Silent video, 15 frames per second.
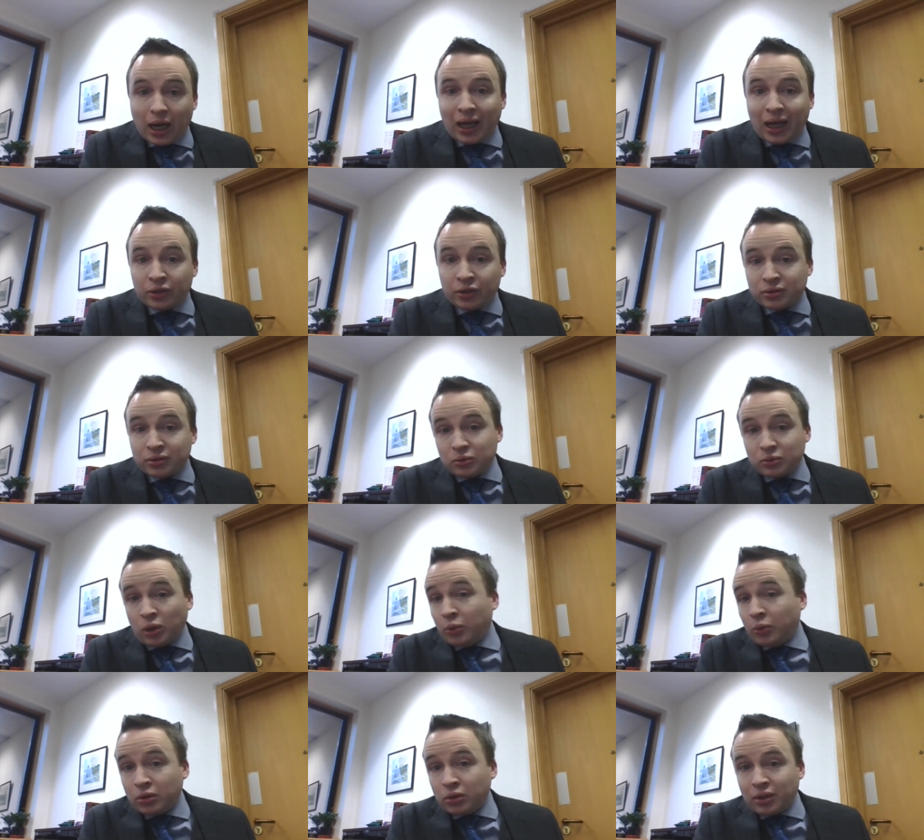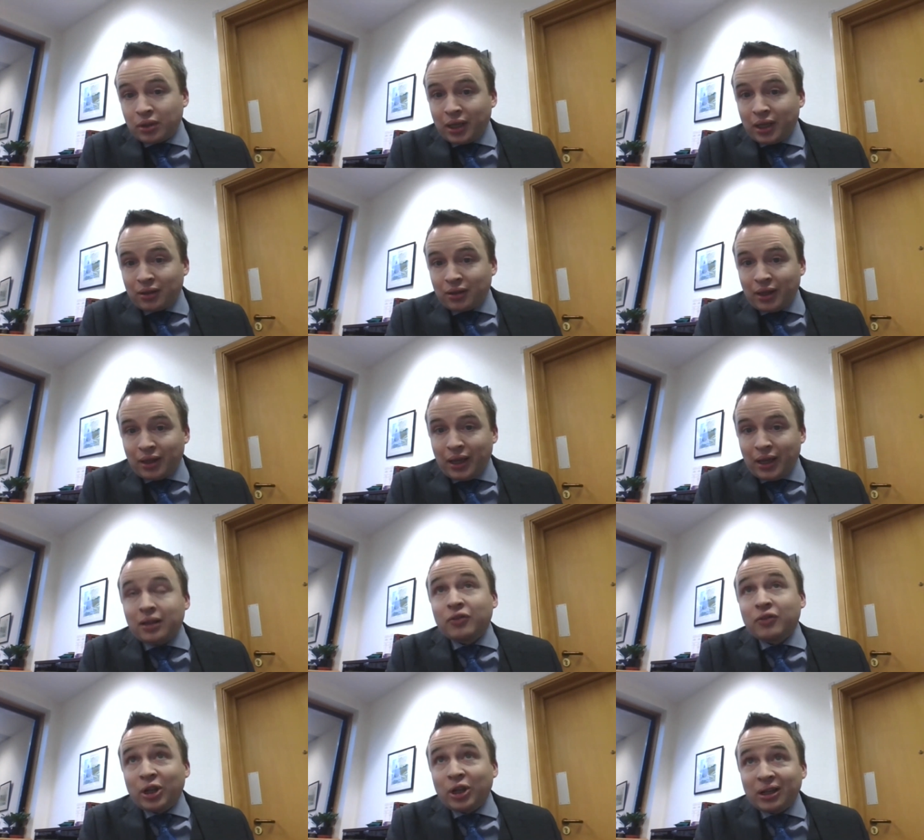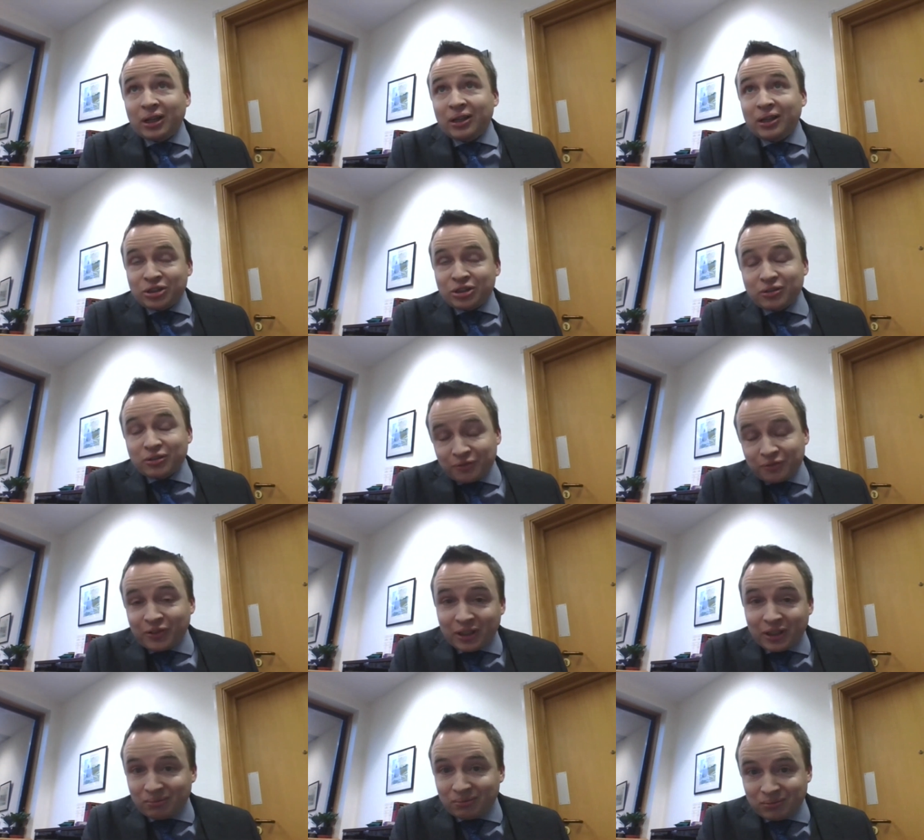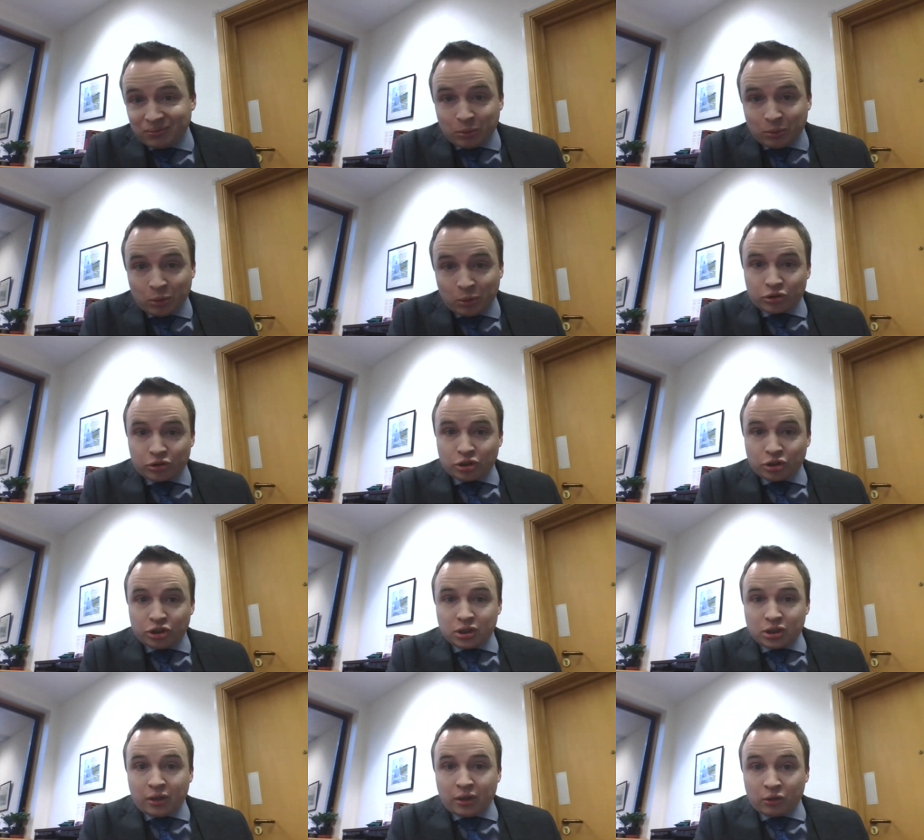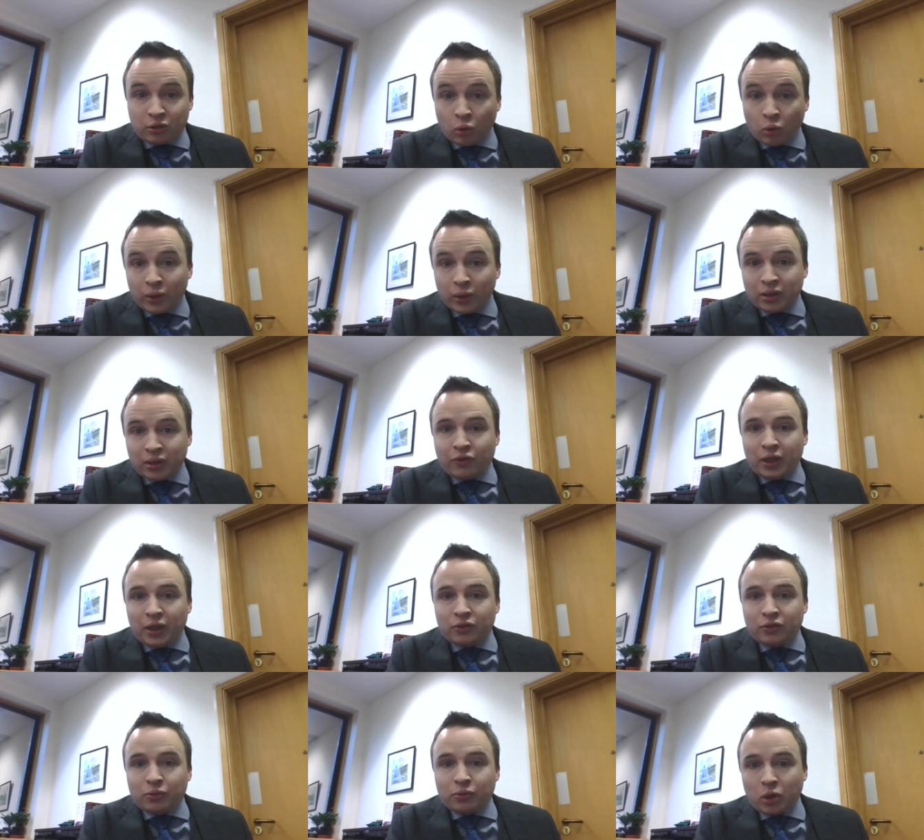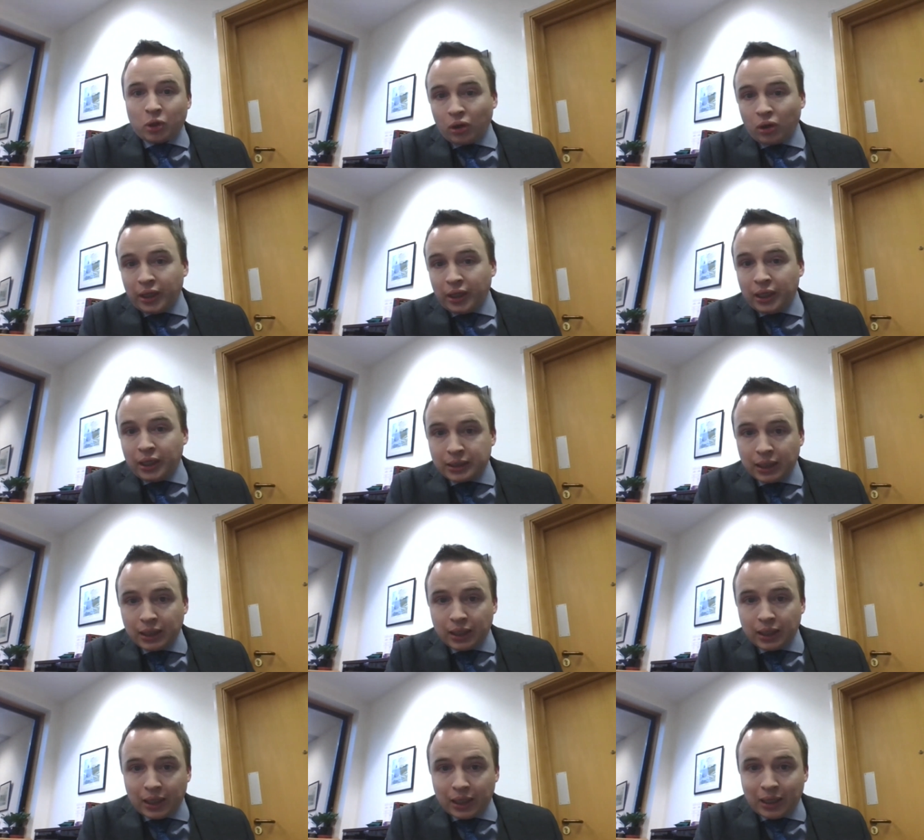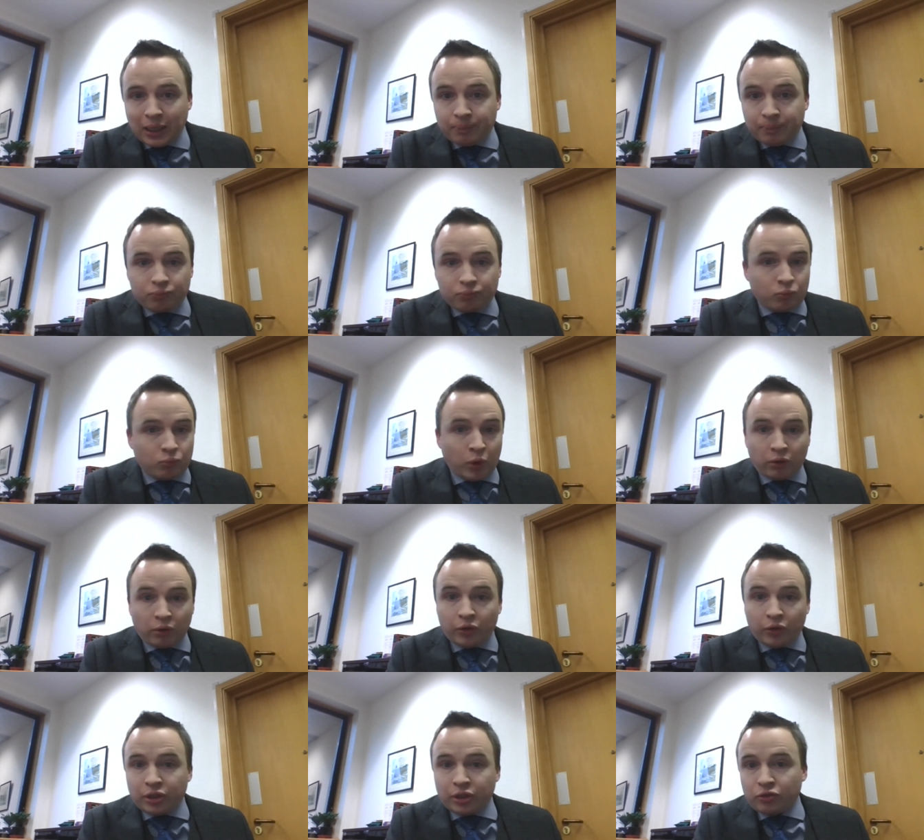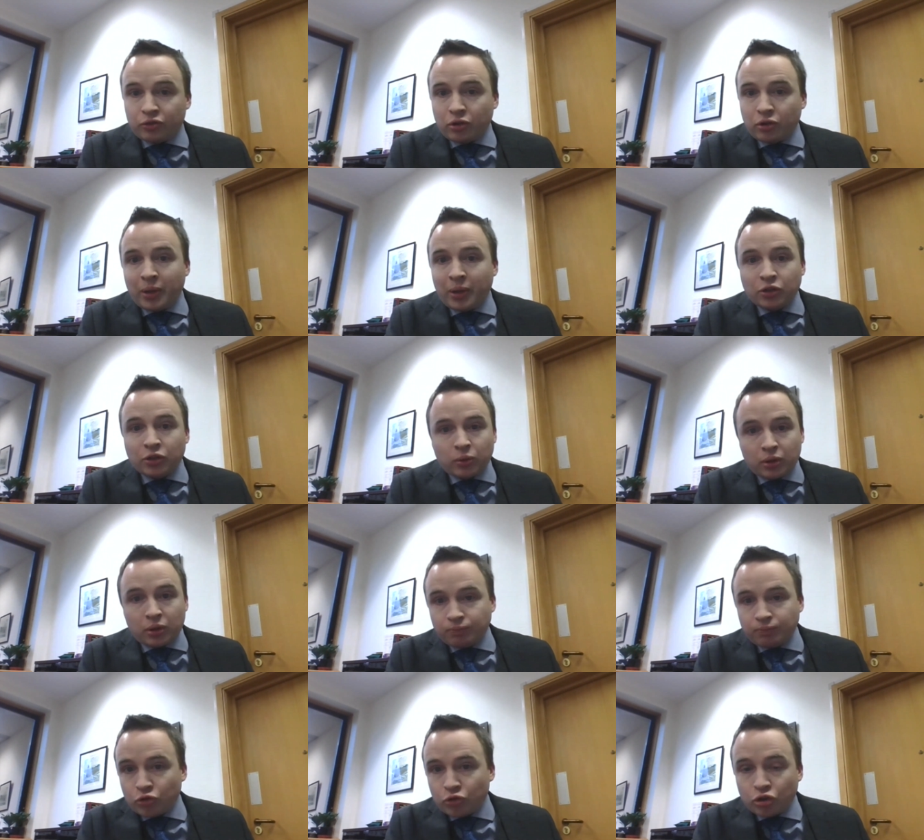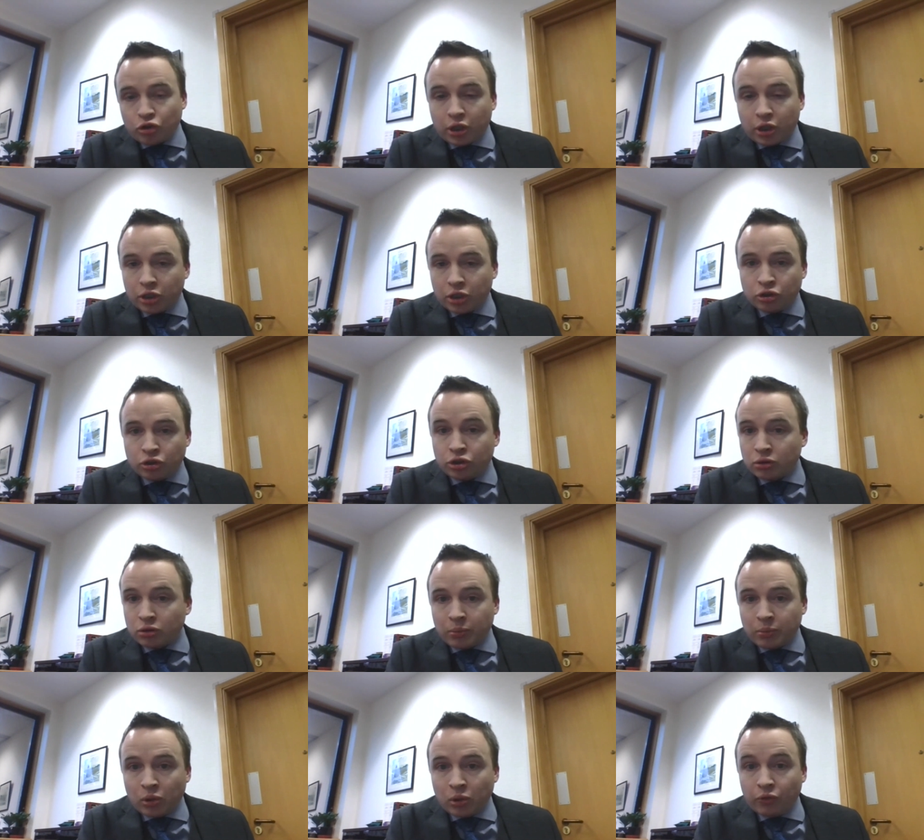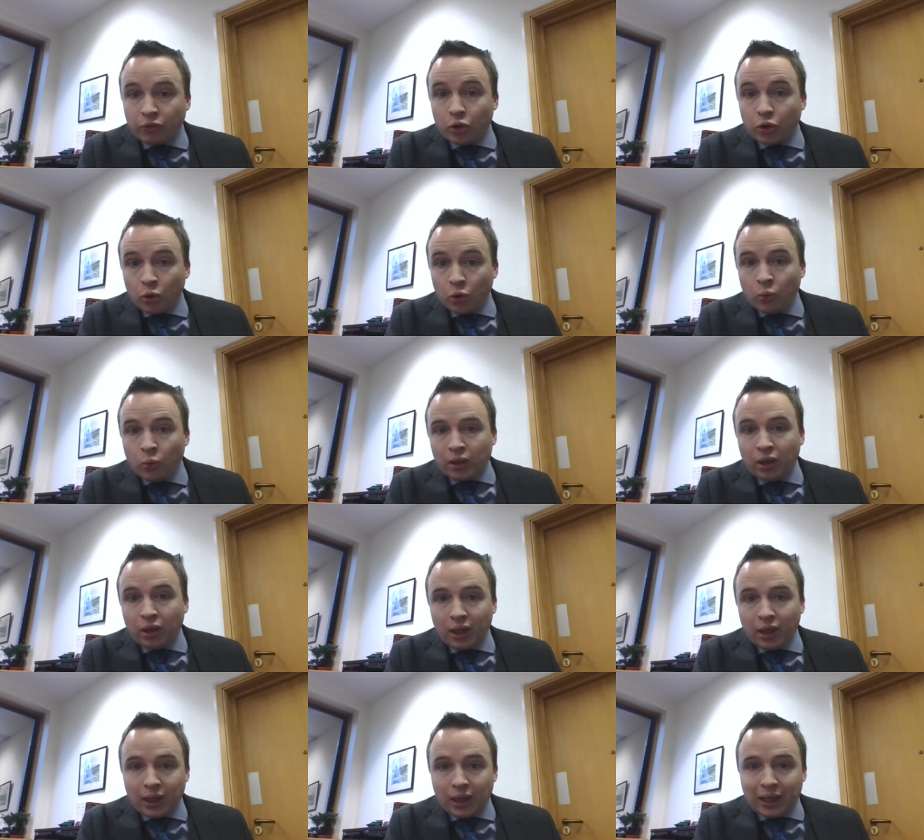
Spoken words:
And what I would say is it's a very collegiate feel amongst judges, and there's always advice from colleagues, whether on the district bench, whether circuit judges or above, who will